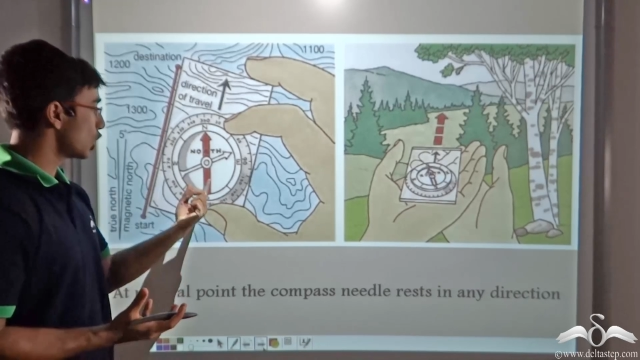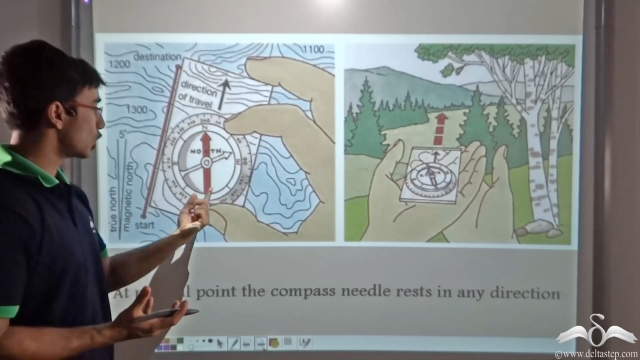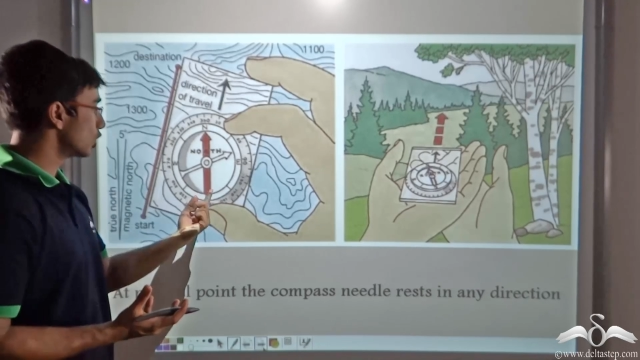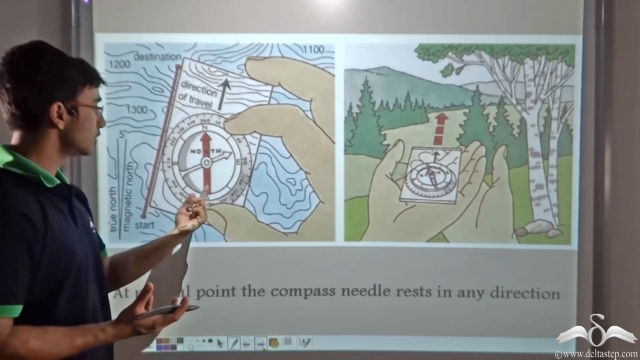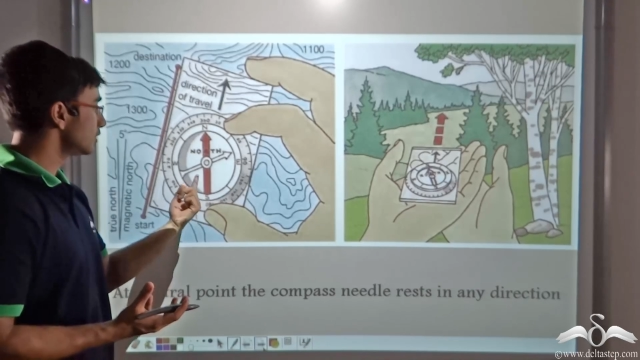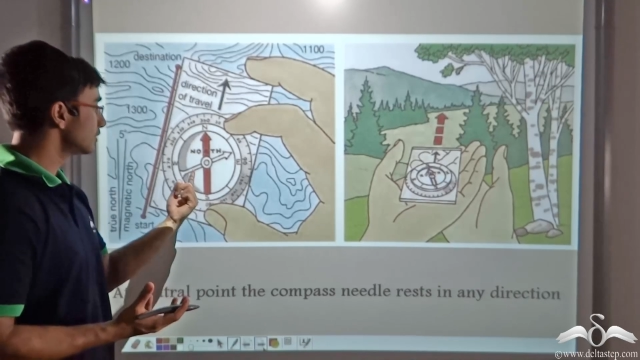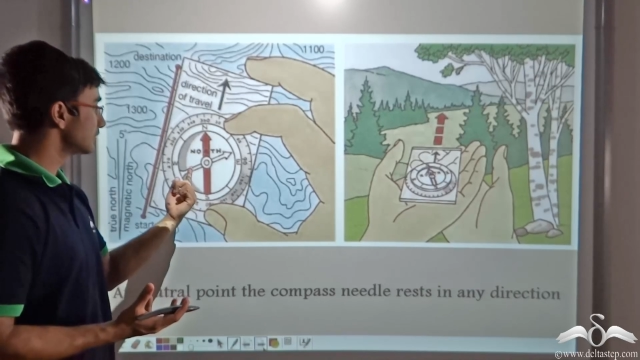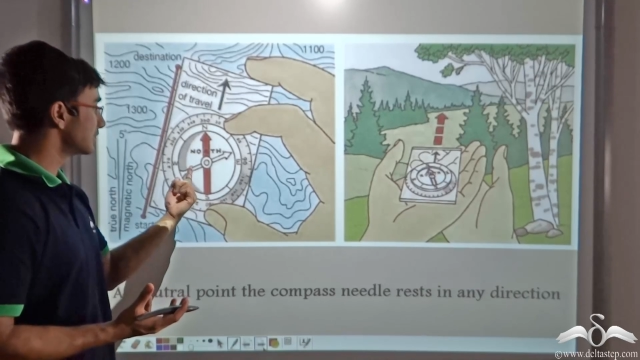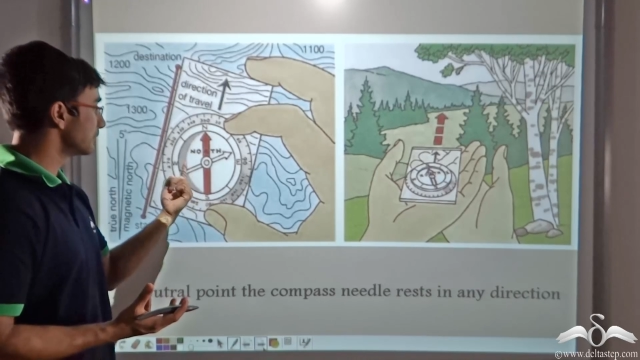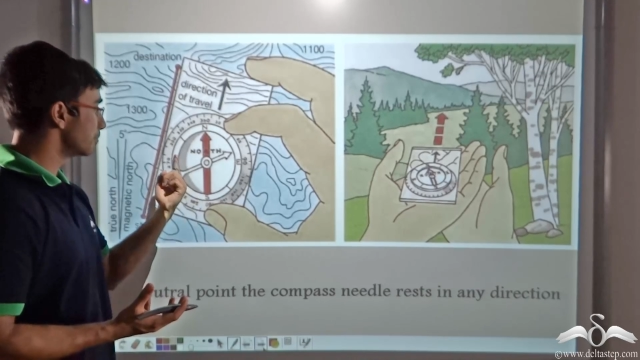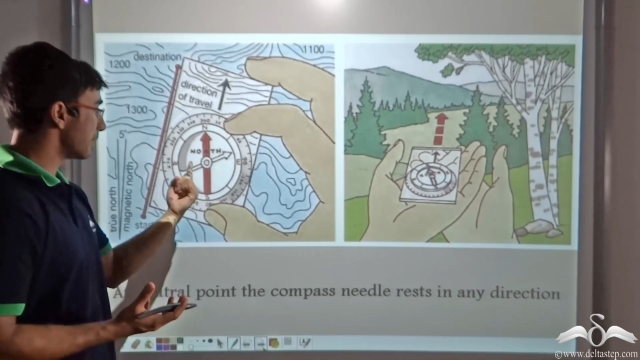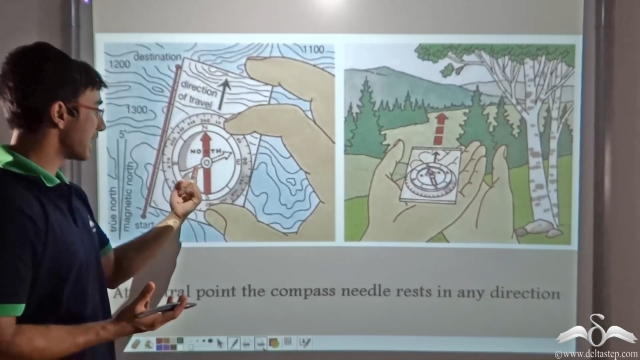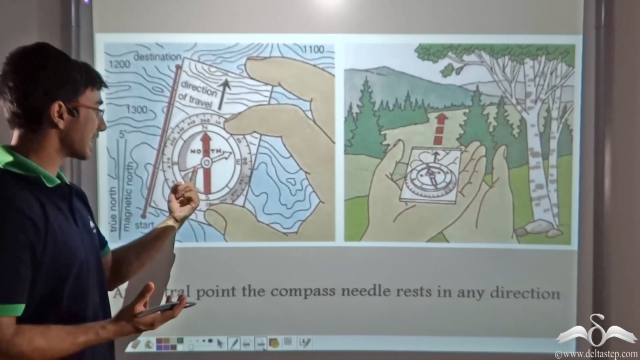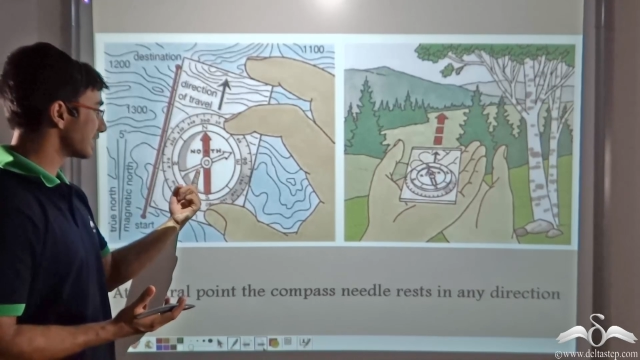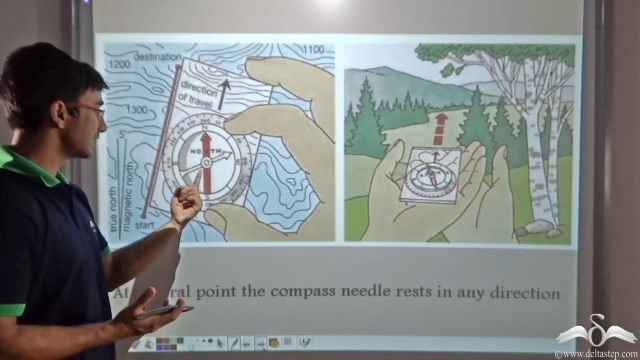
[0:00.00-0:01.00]
on the
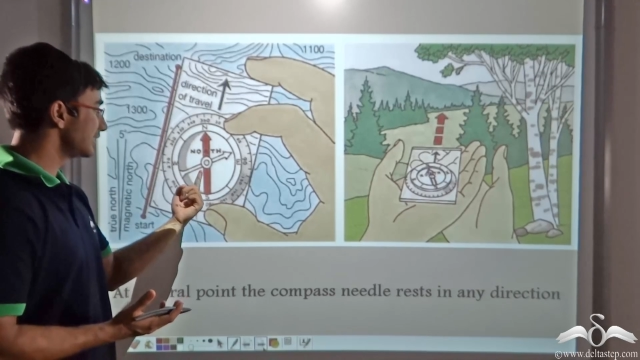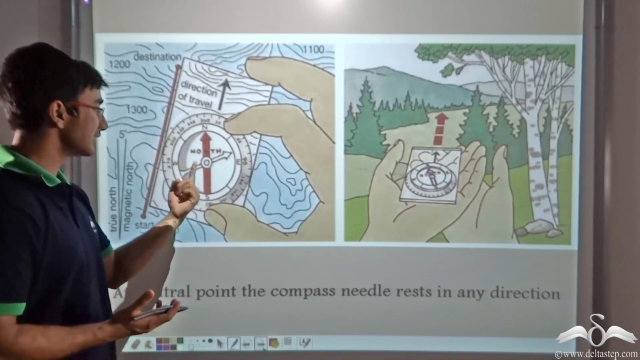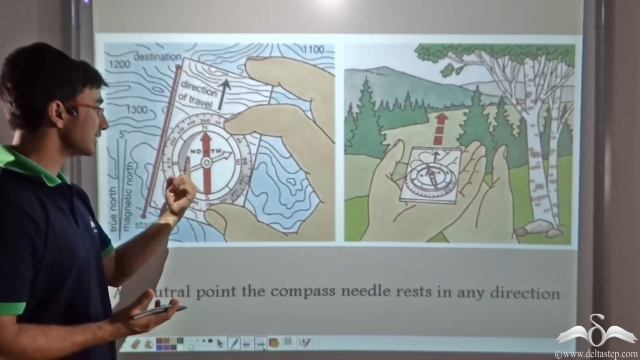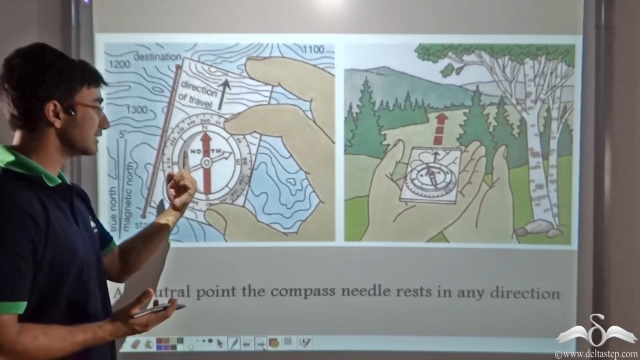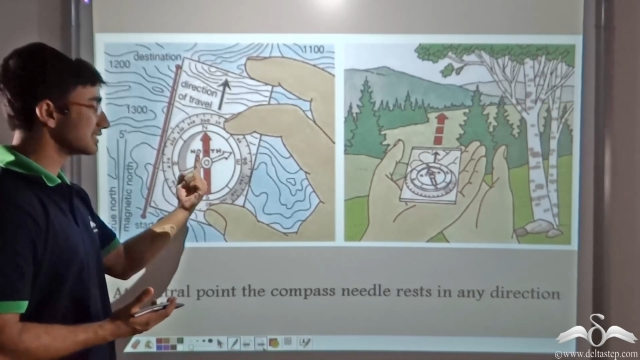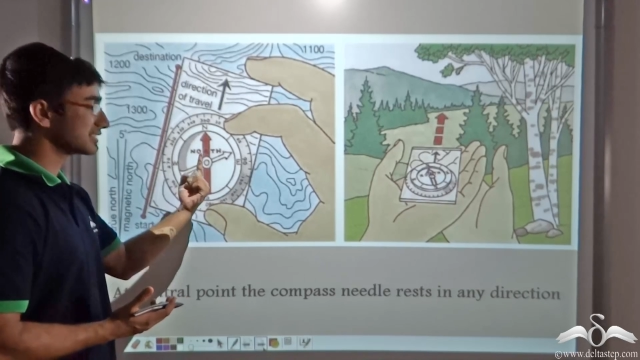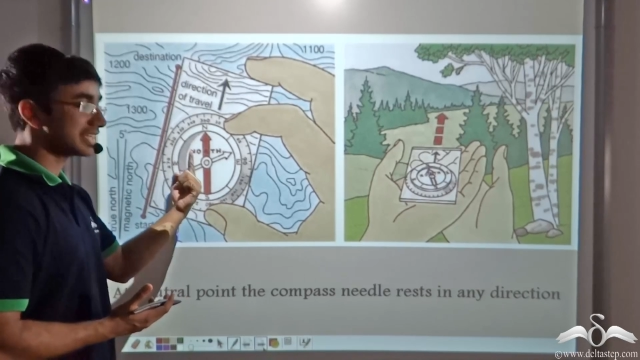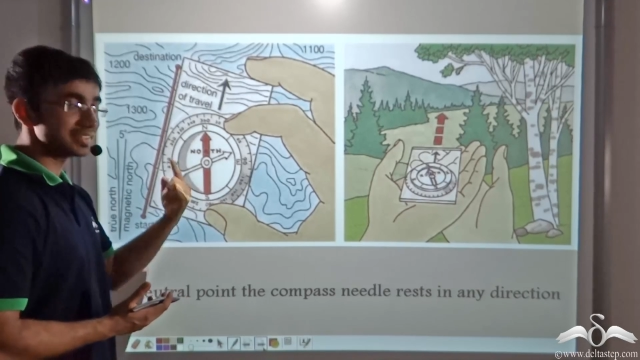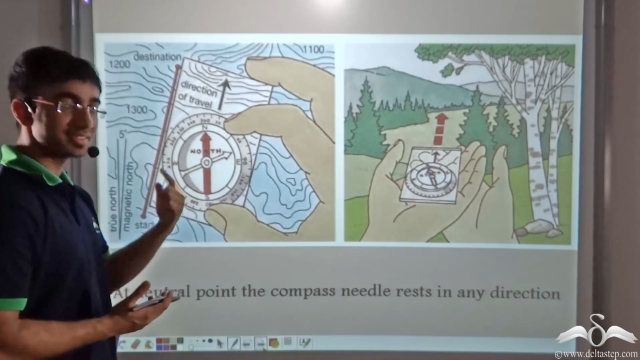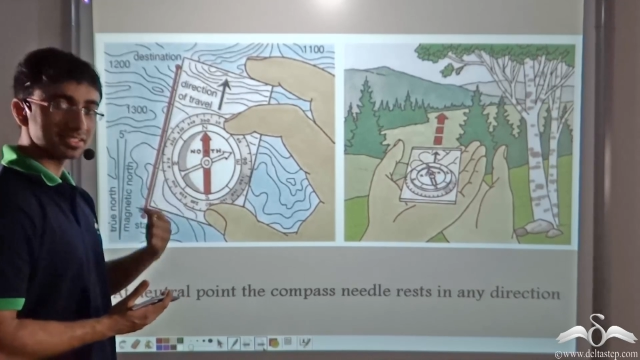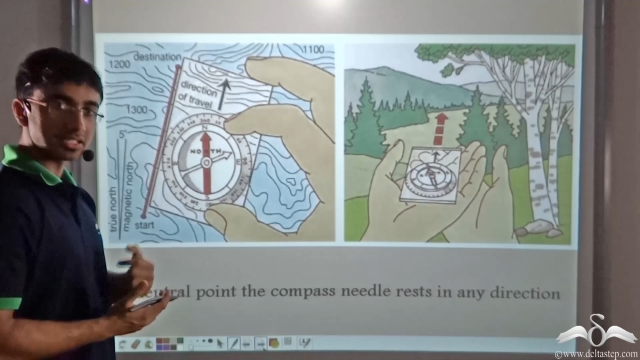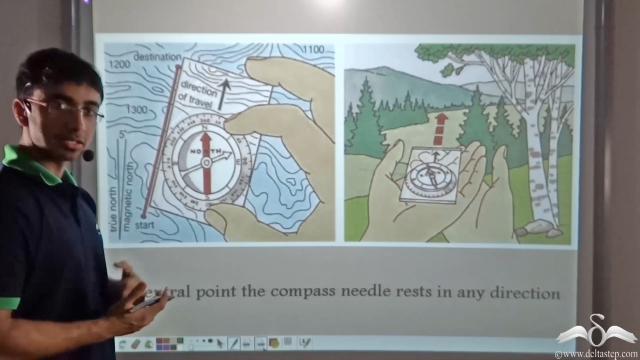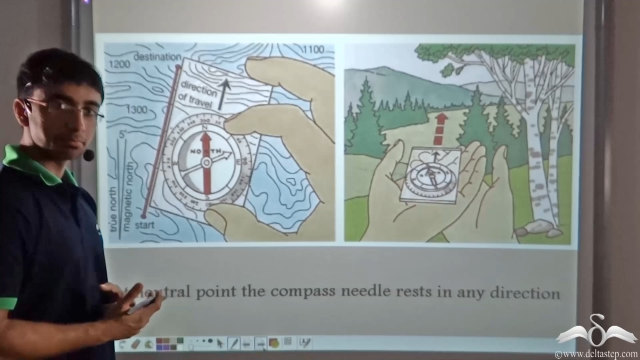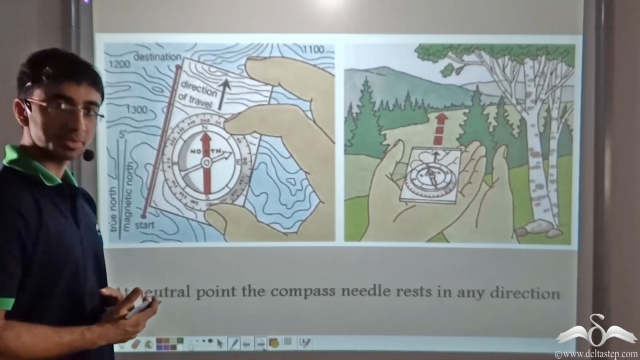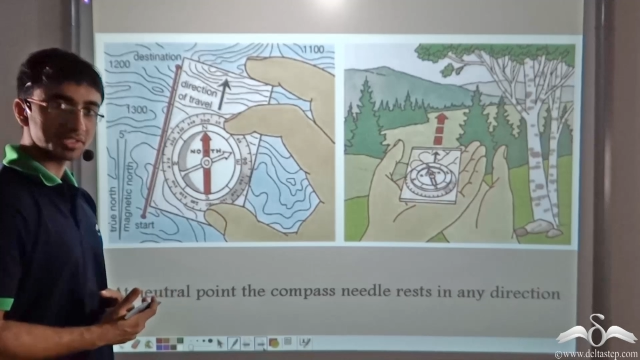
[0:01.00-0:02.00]
magnet inside the
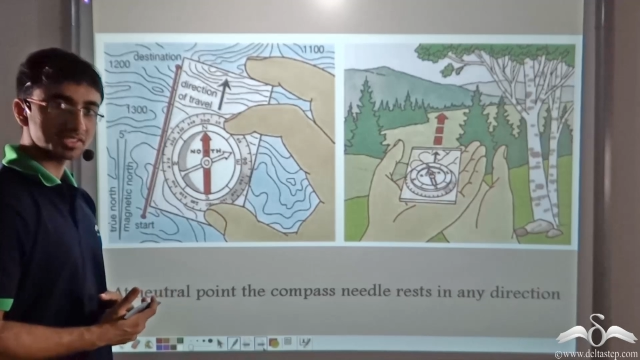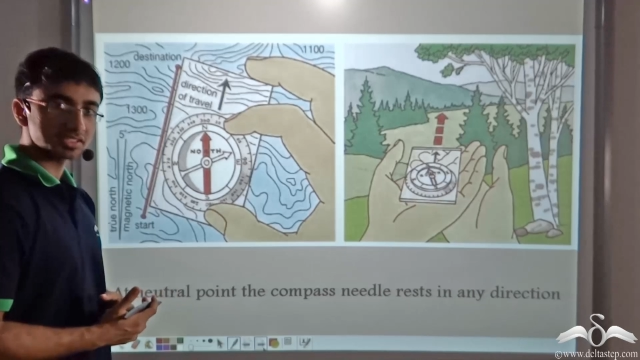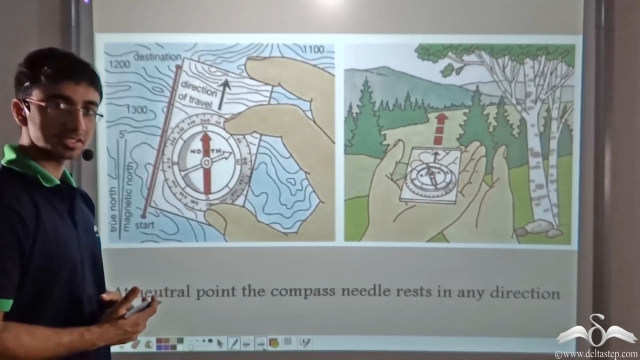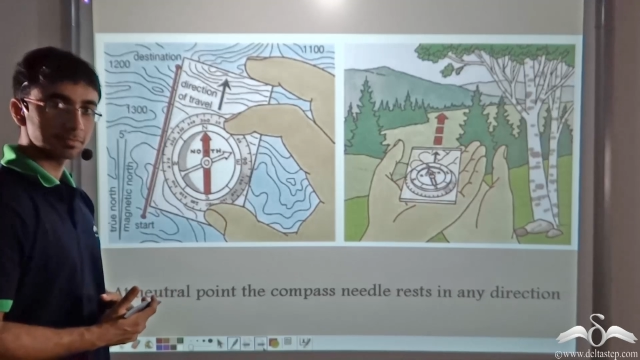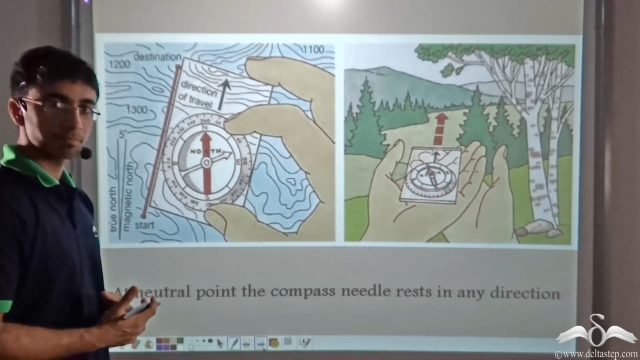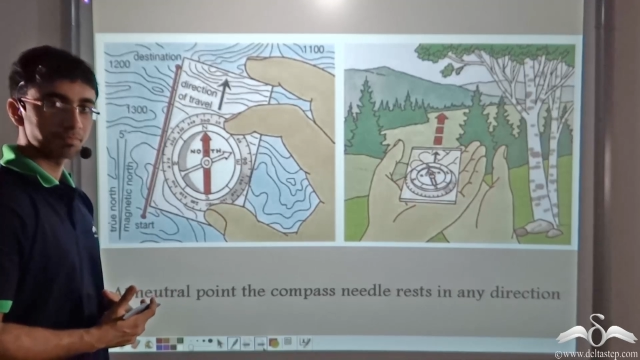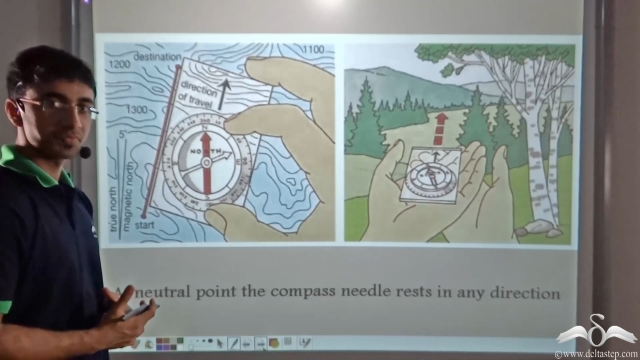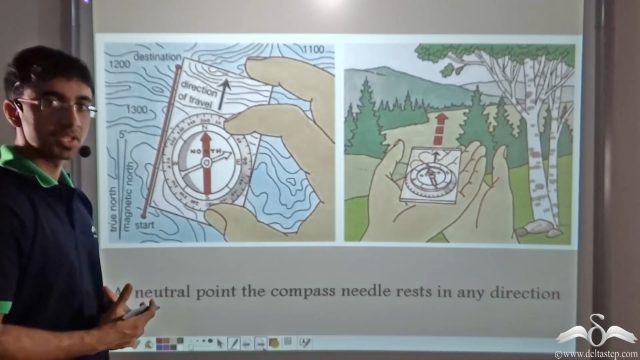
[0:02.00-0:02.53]
compass.